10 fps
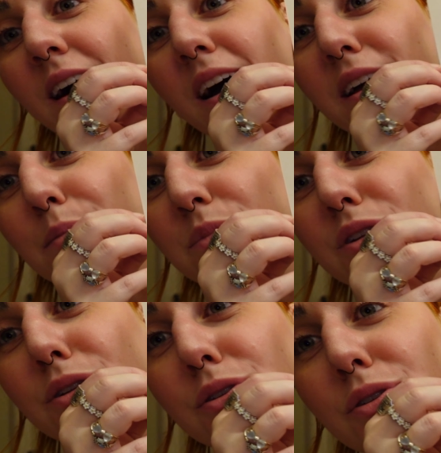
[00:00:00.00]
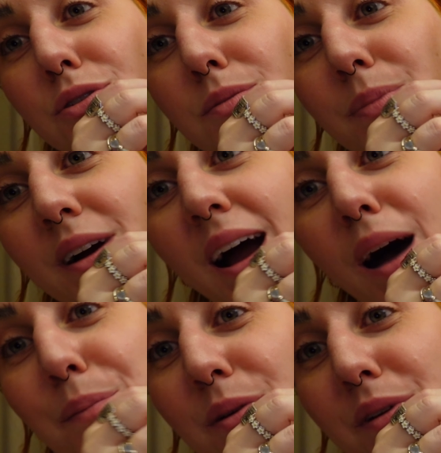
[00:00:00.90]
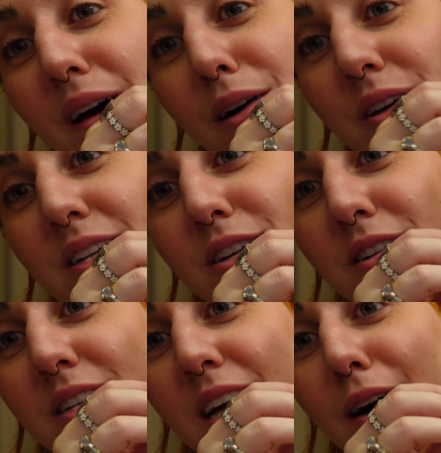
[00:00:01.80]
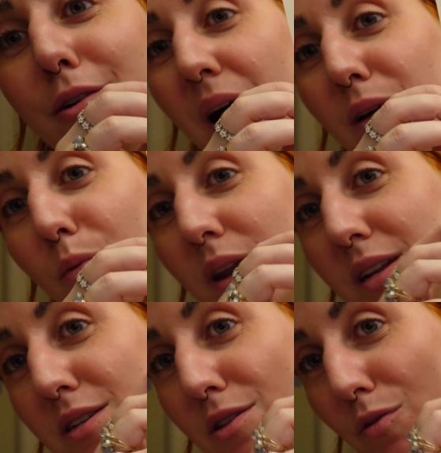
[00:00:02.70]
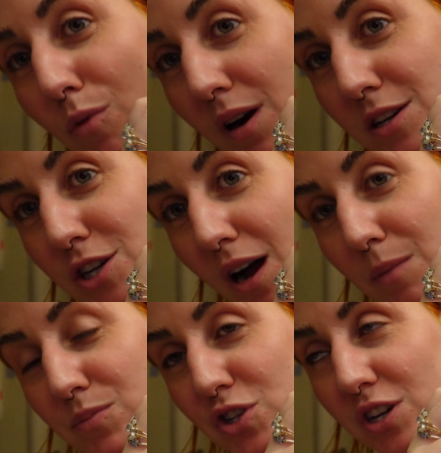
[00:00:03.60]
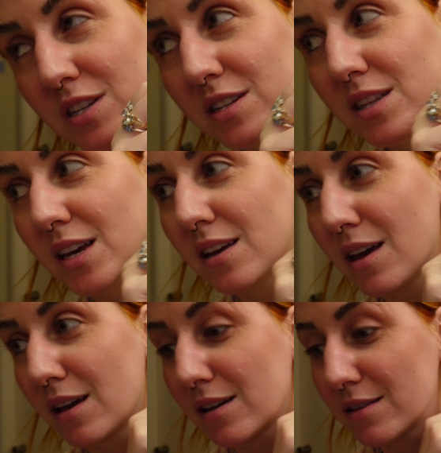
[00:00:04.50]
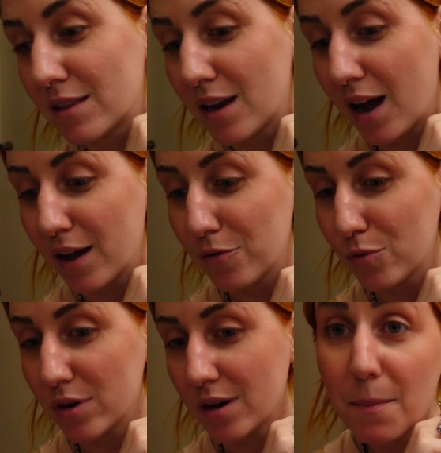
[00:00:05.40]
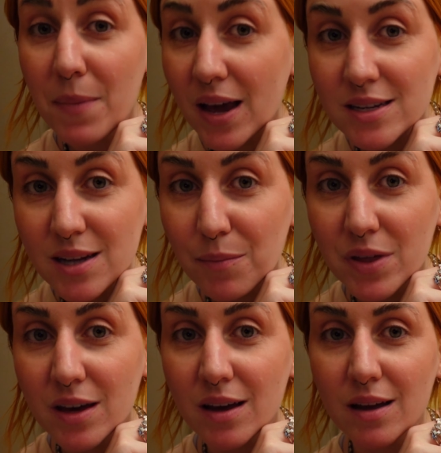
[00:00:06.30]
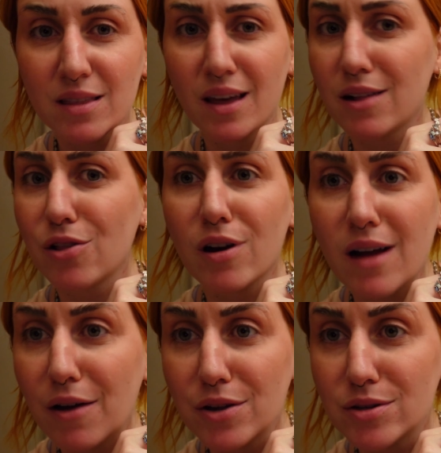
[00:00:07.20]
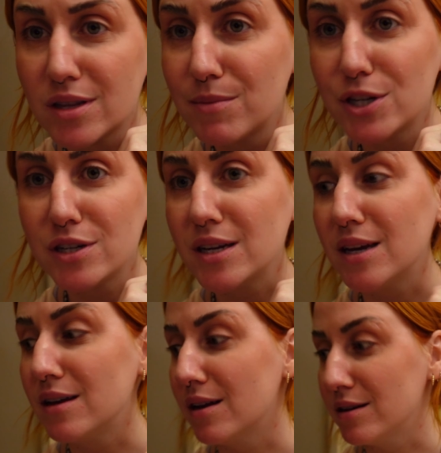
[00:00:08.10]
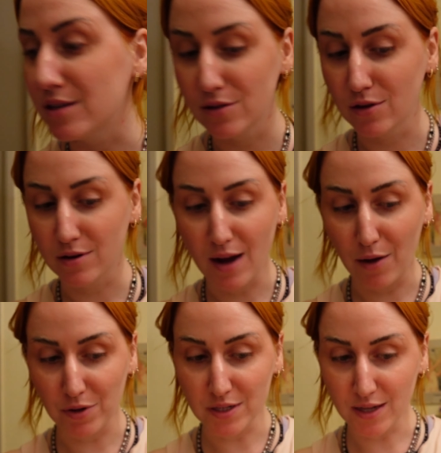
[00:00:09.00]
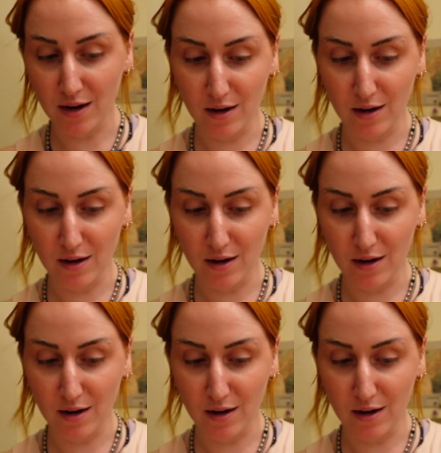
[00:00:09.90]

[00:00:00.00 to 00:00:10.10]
I am super happy with how they turned out. I went into the workshop just thinking that I would make something and like learn how to use the machine and learn how to set